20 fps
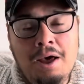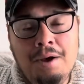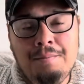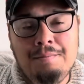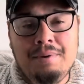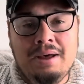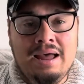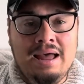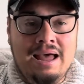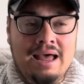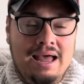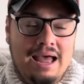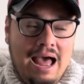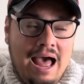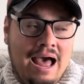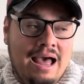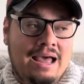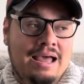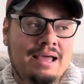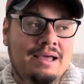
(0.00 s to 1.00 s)
But
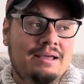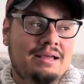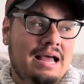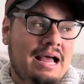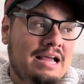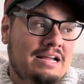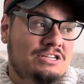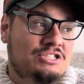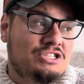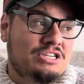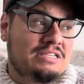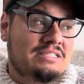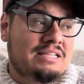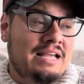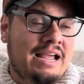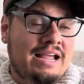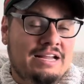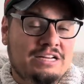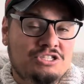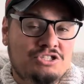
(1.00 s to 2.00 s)
I just
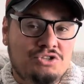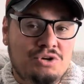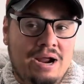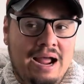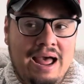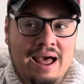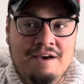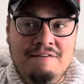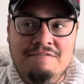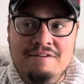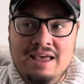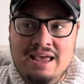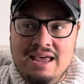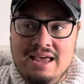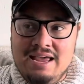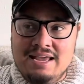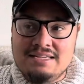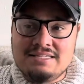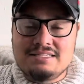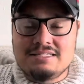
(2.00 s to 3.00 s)
hate
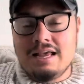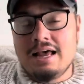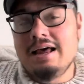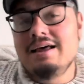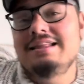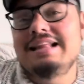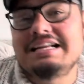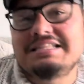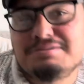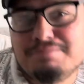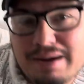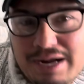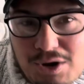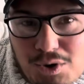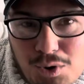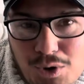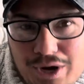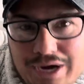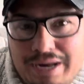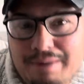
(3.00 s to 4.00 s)
Travis. That's my
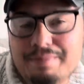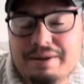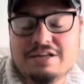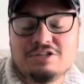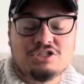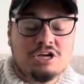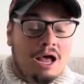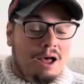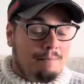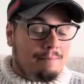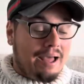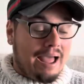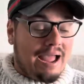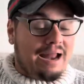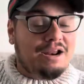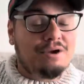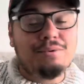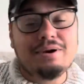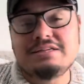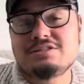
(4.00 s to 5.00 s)
Kourtney bitch. But
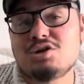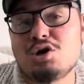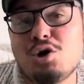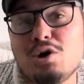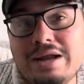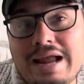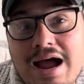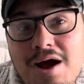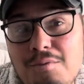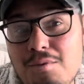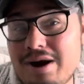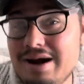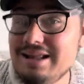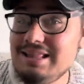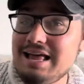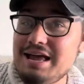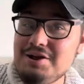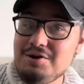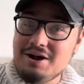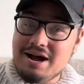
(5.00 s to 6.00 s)
anyways, girl, yeah, I wanted to
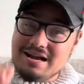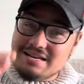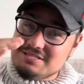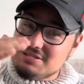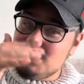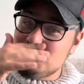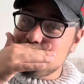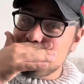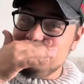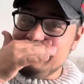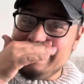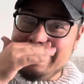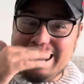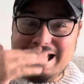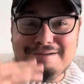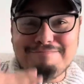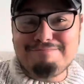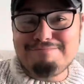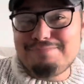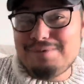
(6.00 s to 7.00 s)
let you guys know she
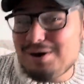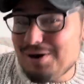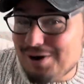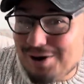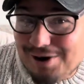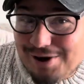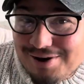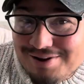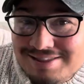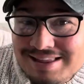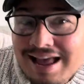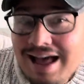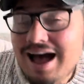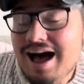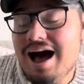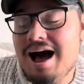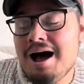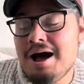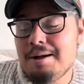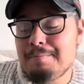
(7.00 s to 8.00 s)
gave birth.
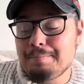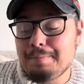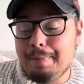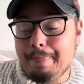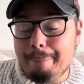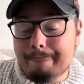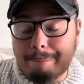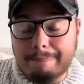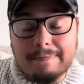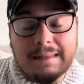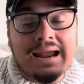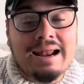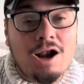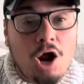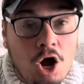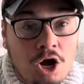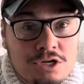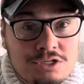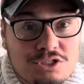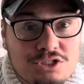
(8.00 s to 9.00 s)
And
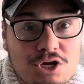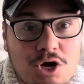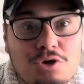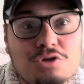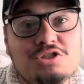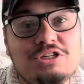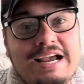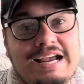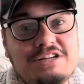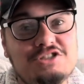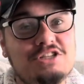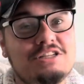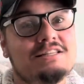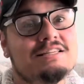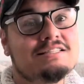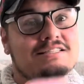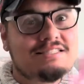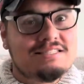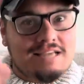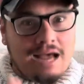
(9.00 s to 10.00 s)
also, changing
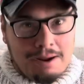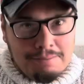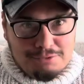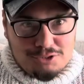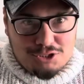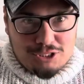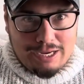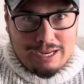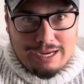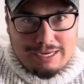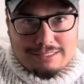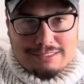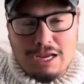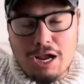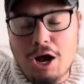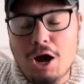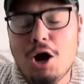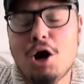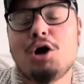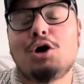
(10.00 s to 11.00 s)
the subject,
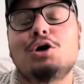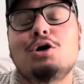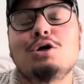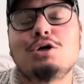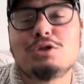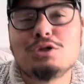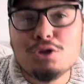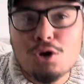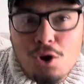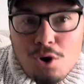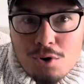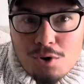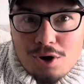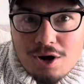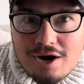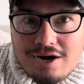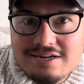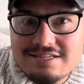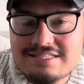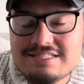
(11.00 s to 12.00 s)

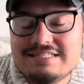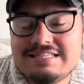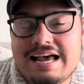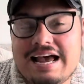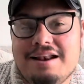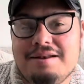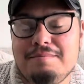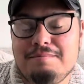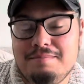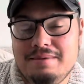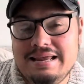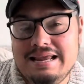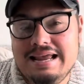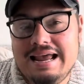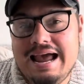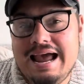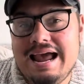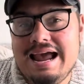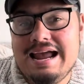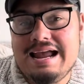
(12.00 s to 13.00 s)
Clorox sent
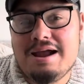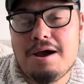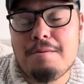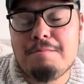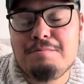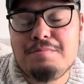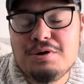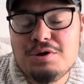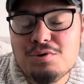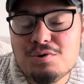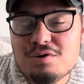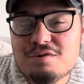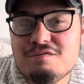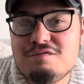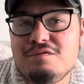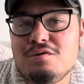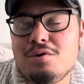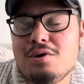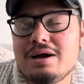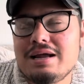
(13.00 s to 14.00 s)
me a
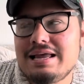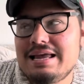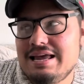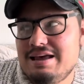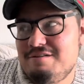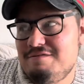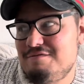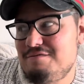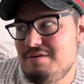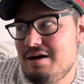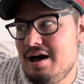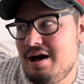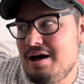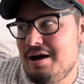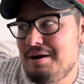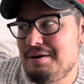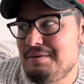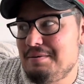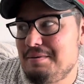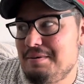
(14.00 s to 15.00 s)
beautiful gift
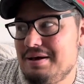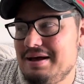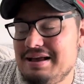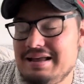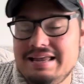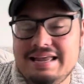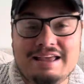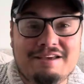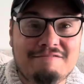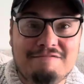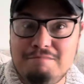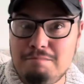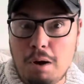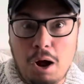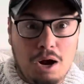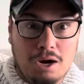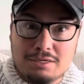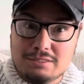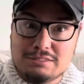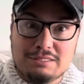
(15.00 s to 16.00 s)

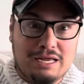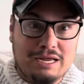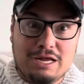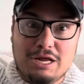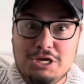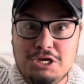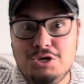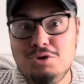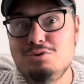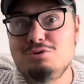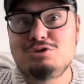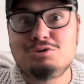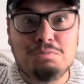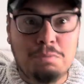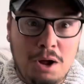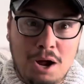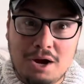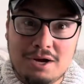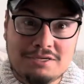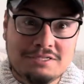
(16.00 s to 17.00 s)
box, like a huge
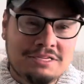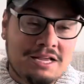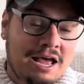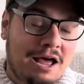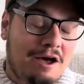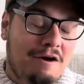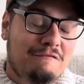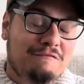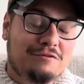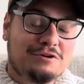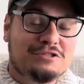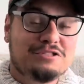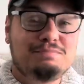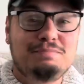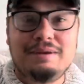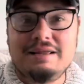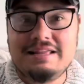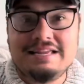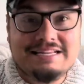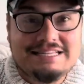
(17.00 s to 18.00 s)
box for
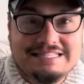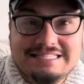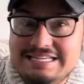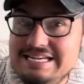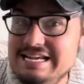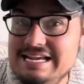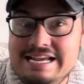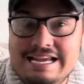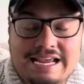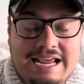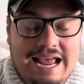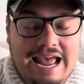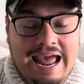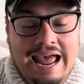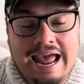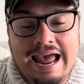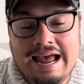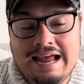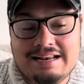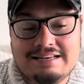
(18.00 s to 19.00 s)
spilling tea.
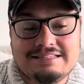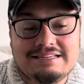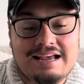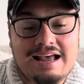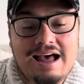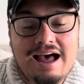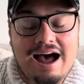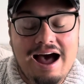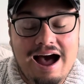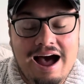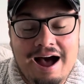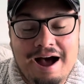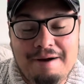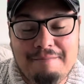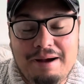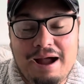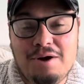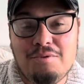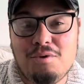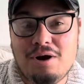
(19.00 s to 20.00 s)
And
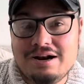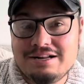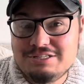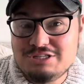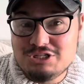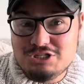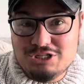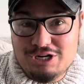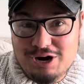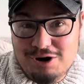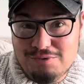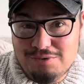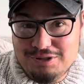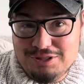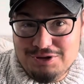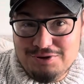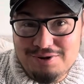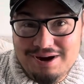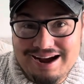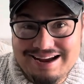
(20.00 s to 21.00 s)
I wanted to share it
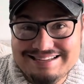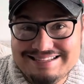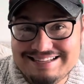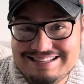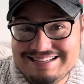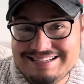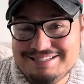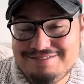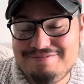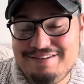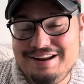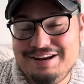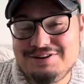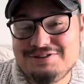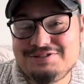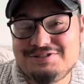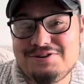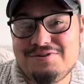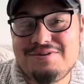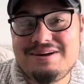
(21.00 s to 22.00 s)
with you guys in this video.
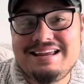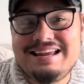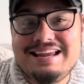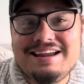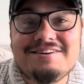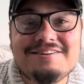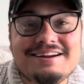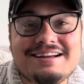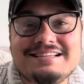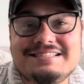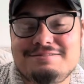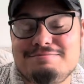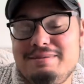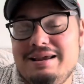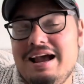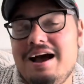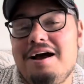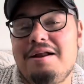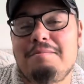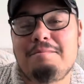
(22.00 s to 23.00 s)
So here is
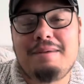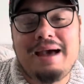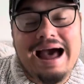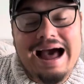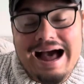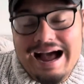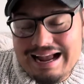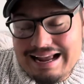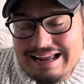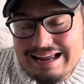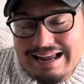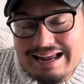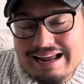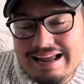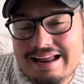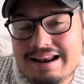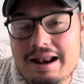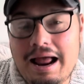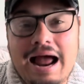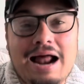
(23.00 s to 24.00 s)
me unpacking
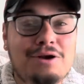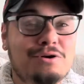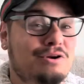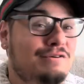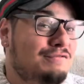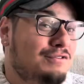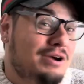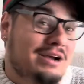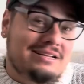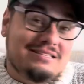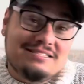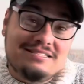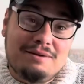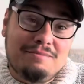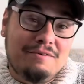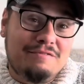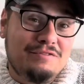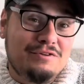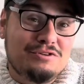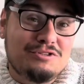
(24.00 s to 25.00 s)
it. I don't know if you guys,
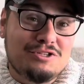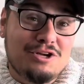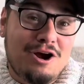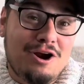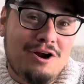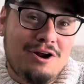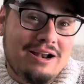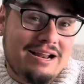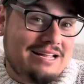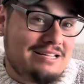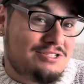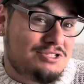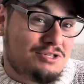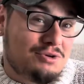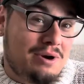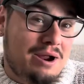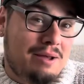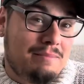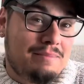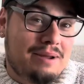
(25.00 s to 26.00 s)
some of you saw it on
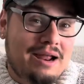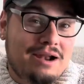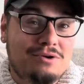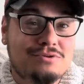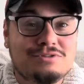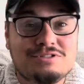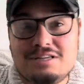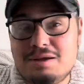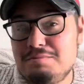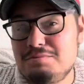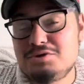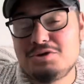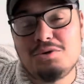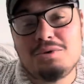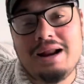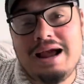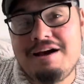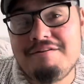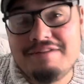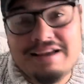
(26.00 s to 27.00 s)
Instagram, but I know some
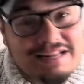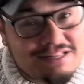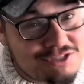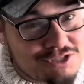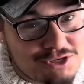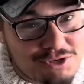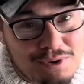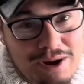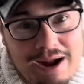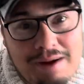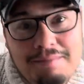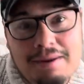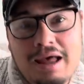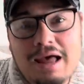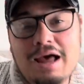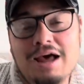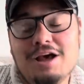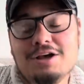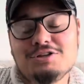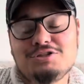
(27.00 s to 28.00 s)
don't have Instagram.
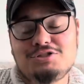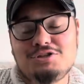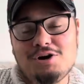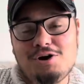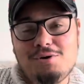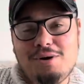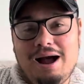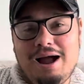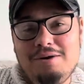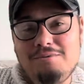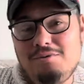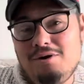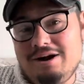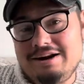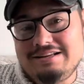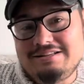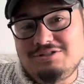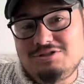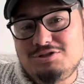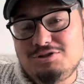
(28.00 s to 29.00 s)
So I
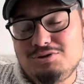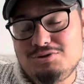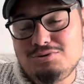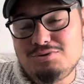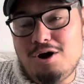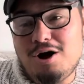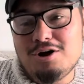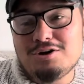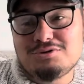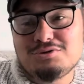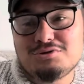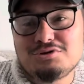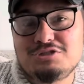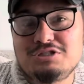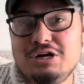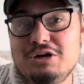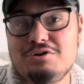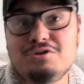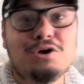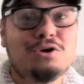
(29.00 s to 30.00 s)
wanted to also
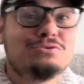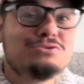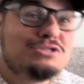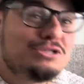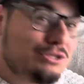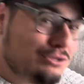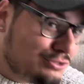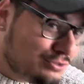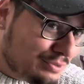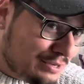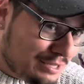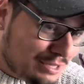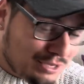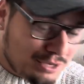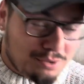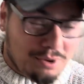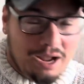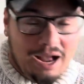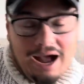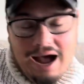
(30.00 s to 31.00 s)
share those news with
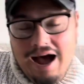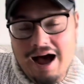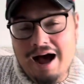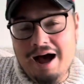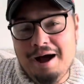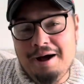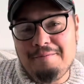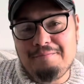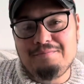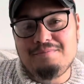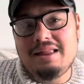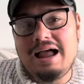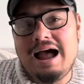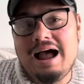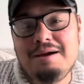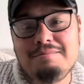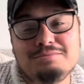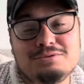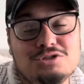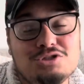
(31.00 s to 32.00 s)
you.
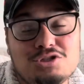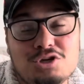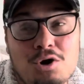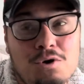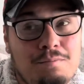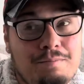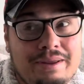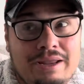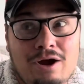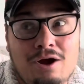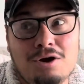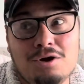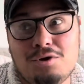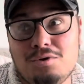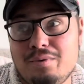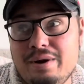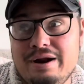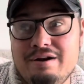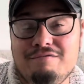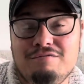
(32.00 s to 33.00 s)
I'm so beyond
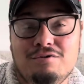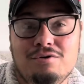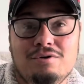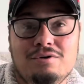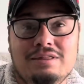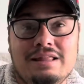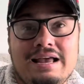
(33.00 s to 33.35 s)
grateful.